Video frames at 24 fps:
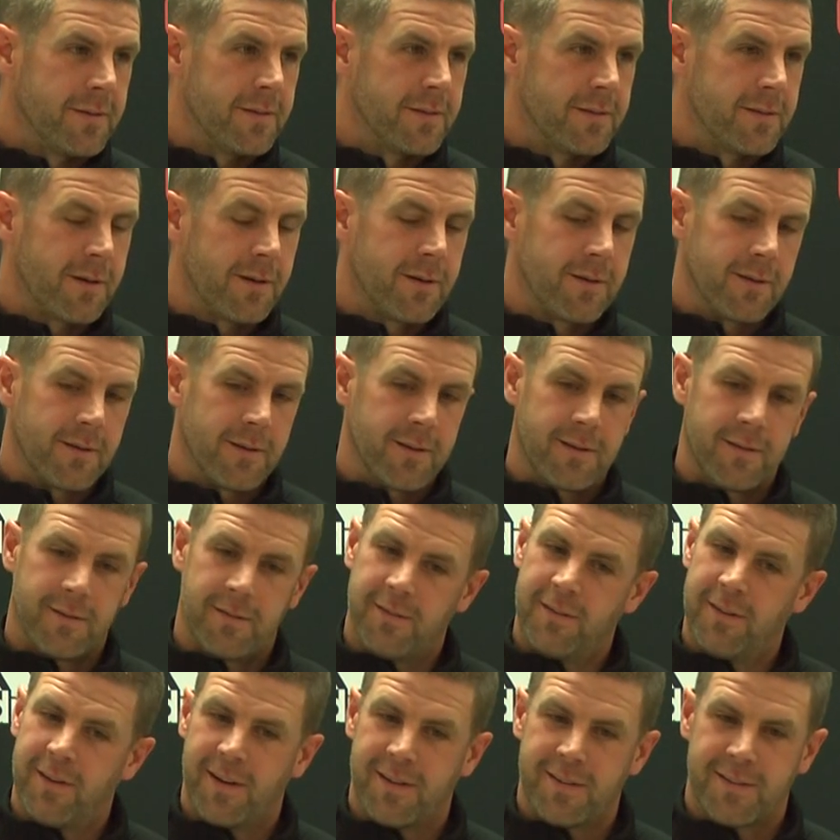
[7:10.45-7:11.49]
And certainly,
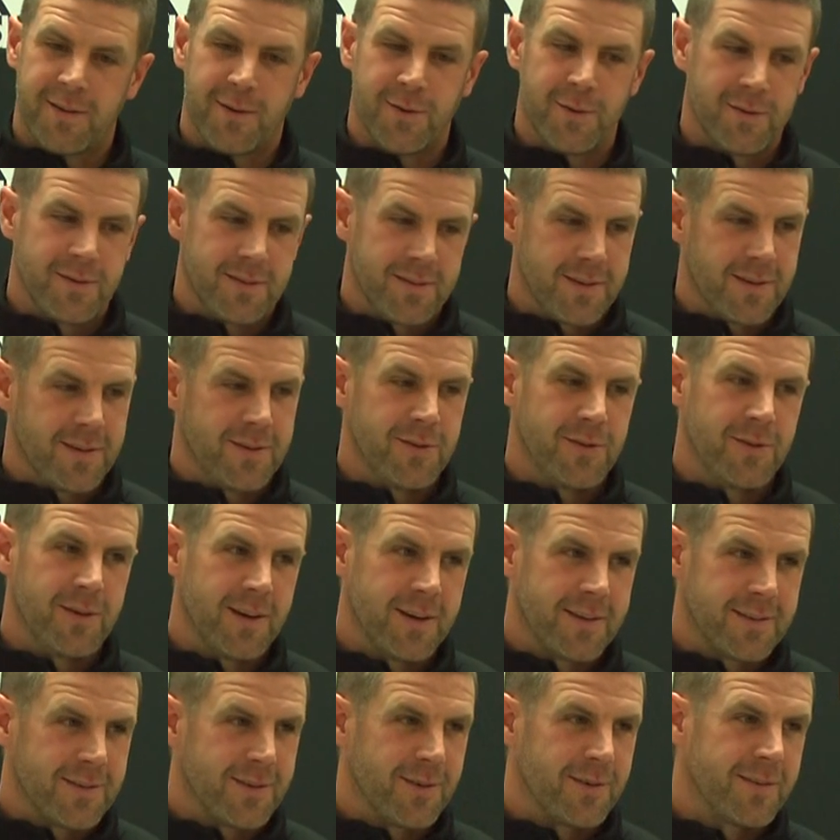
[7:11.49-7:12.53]
I tell you
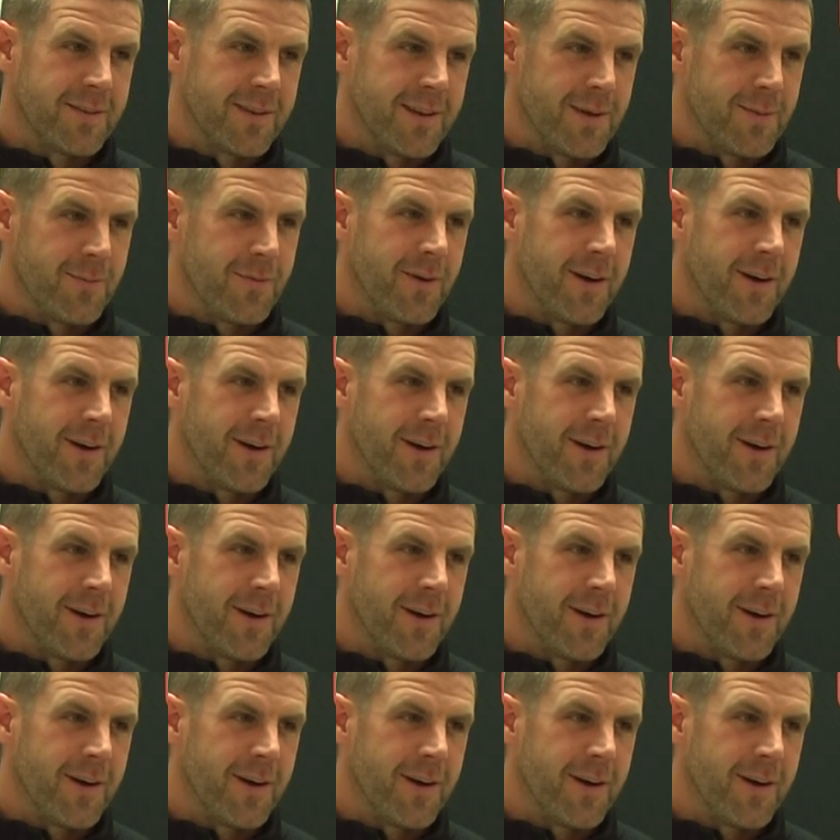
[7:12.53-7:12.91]
guys all the time,